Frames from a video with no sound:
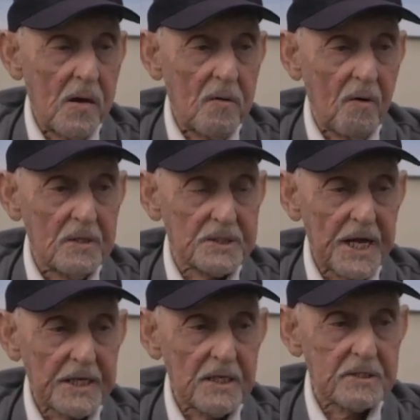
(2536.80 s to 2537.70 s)
was
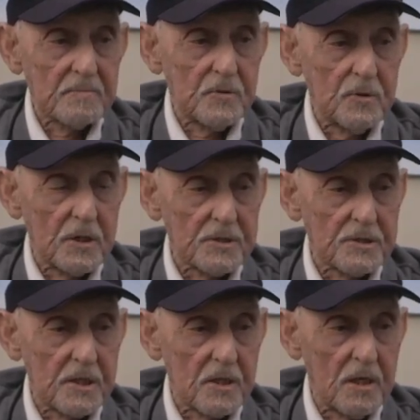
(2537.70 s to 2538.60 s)
taking some
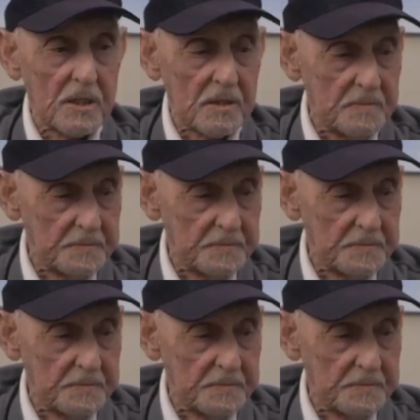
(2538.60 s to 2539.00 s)
courses in art.